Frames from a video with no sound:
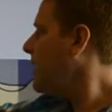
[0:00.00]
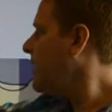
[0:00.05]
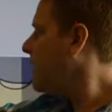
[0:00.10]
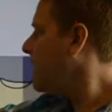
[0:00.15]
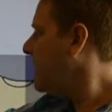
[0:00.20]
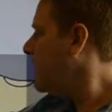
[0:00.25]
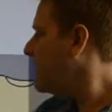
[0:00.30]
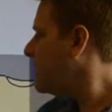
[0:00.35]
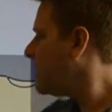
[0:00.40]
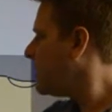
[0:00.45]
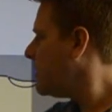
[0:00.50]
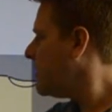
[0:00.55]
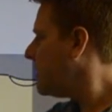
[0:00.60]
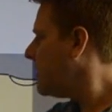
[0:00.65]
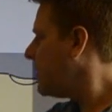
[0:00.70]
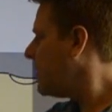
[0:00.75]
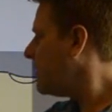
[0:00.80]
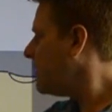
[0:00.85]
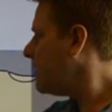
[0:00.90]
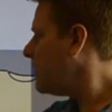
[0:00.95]
this
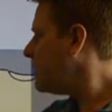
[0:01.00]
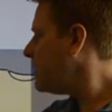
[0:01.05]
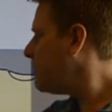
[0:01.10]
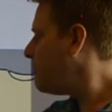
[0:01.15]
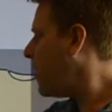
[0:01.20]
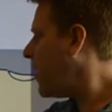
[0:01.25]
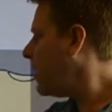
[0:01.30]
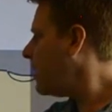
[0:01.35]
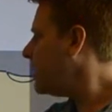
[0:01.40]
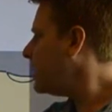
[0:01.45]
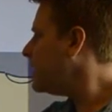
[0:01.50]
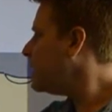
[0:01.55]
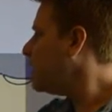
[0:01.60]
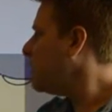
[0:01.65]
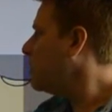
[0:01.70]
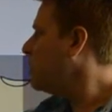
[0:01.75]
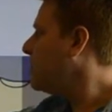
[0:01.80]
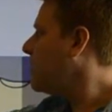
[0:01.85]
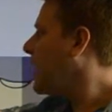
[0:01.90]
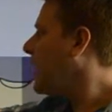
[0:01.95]
panel is
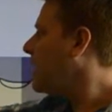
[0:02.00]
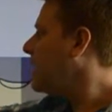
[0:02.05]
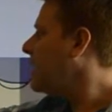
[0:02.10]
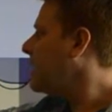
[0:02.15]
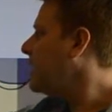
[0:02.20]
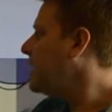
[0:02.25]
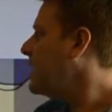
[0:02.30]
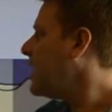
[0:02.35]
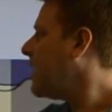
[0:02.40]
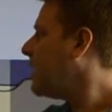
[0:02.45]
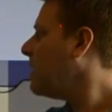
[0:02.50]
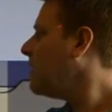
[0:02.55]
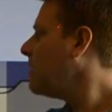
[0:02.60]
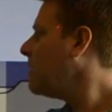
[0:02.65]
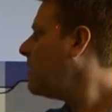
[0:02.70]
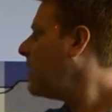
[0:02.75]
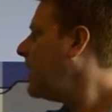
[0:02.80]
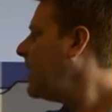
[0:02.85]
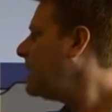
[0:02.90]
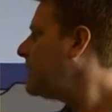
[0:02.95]
illuminated in yellow
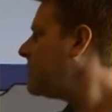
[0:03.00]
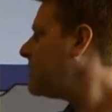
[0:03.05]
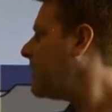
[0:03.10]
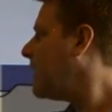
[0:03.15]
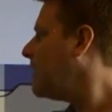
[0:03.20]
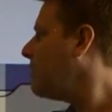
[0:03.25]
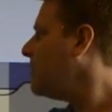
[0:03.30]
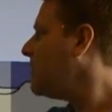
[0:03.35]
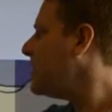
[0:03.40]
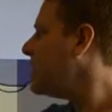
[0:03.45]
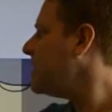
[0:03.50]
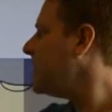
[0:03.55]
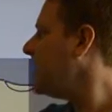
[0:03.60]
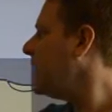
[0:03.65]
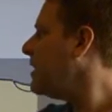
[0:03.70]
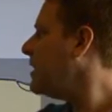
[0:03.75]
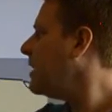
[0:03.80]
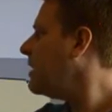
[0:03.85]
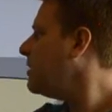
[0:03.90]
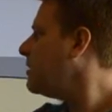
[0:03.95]
light, and we can see
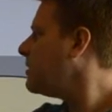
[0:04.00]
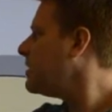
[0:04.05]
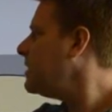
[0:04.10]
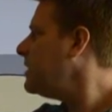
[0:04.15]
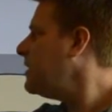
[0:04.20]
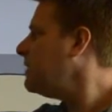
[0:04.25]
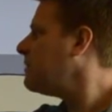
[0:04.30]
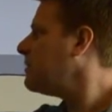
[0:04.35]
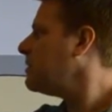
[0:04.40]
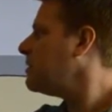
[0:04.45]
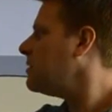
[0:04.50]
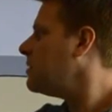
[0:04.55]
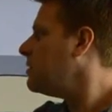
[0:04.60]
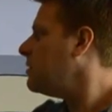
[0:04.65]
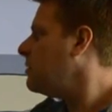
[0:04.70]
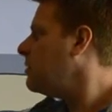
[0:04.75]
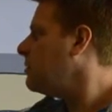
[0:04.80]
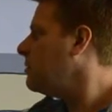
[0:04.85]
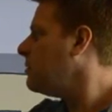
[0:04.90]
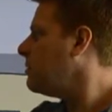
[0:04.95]
that it looks different
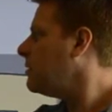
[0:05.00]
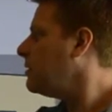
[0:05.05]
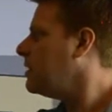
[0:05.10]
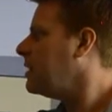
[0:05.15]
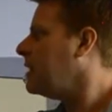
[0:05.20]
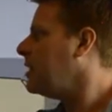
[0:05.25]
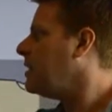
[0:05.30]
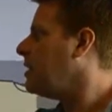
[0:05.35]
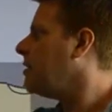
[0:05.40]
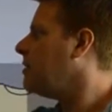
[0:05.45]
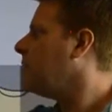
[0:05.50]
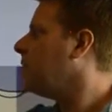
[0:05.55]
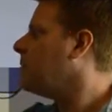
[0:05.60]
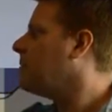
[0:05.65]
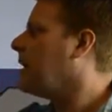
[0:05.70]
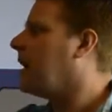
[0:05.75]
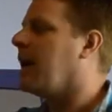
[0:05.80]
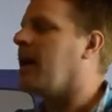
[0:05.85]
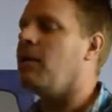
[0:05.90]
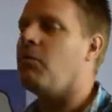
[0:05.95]
to the
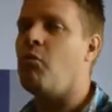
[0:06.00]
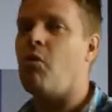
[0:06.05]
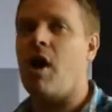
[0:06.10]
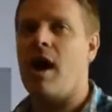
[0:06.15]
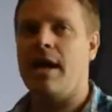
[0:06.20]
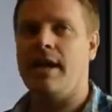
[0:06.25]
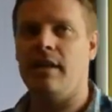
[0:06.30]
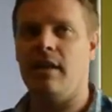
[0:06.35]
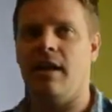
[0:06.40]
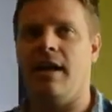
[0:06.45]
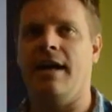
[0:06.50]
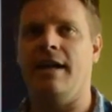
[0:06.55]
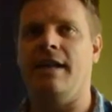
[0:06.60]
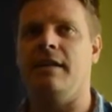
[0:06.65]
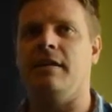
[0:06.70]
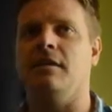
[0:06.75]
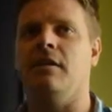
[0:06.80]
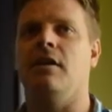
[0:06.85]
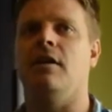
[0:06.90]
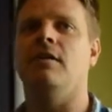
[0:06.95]
white
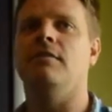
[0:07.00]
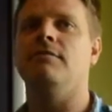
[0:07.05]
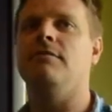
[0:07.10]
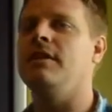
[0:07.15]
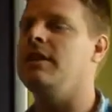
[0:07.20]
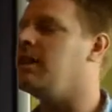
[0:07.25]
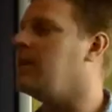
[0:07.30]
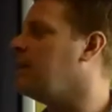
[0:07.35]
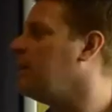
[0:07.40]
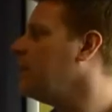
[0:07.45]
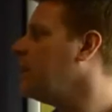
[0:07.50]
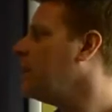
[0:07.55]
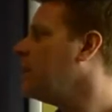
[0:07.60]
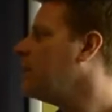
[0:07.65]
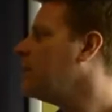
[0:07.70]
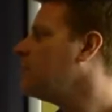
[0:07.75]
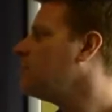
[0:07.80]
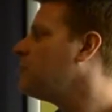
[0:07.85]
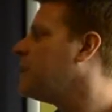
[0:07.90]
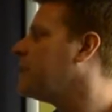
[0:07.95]
lighting of the
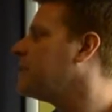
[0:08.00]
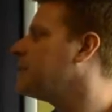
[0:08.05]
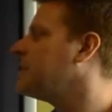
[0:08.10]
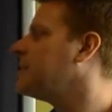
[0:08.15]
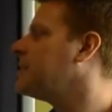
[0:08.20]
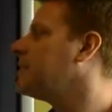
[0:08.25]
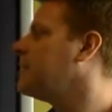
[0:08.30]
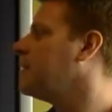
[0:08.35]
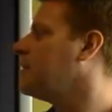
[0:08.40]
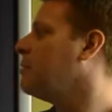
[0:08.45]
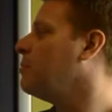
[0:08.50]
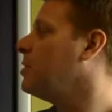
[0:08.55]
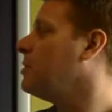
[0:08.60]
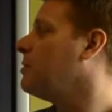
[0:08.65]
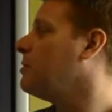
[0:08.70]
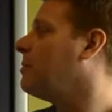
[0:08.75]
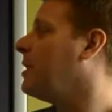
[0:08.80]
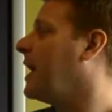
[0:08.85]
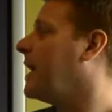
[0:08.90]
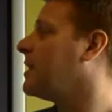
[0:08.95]
dress, the blue
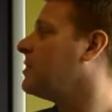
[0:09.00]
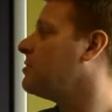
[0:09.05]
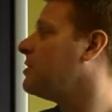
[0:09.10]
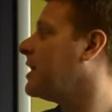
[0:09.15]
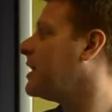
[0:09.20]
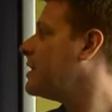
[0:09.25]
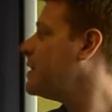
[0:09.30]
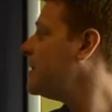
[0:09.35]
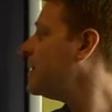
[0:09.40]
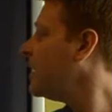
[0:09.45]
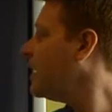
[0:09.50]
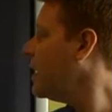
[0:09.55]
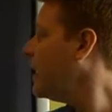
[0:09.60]
and black dress.